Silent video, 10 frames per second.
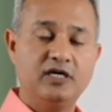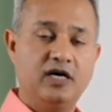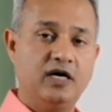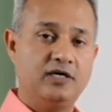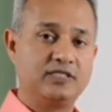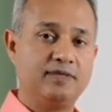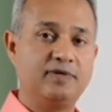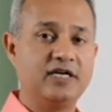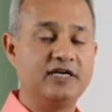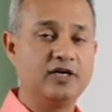uh,
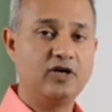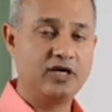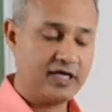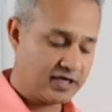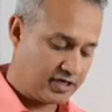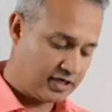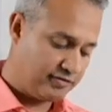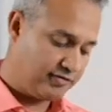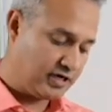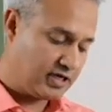somebody did not take care
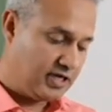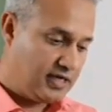of it